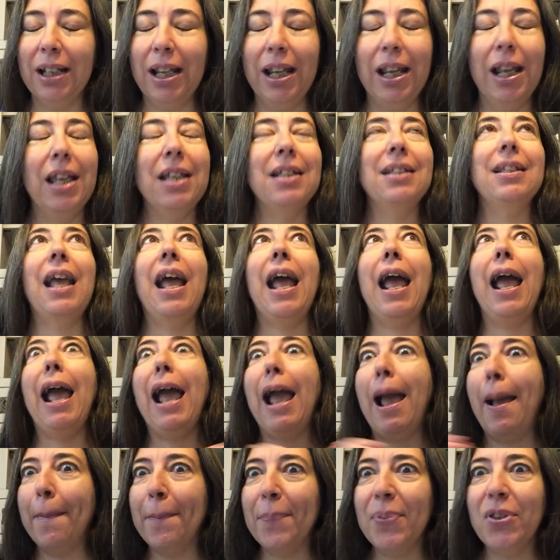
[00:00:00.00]
It is
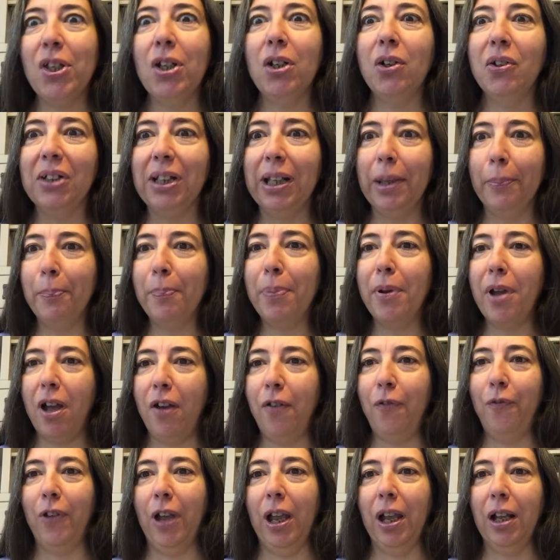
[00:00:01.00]
absolutely
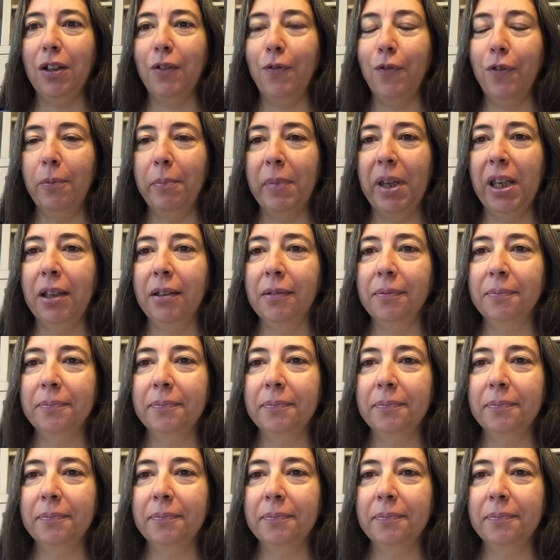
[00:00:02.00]
perfect for me.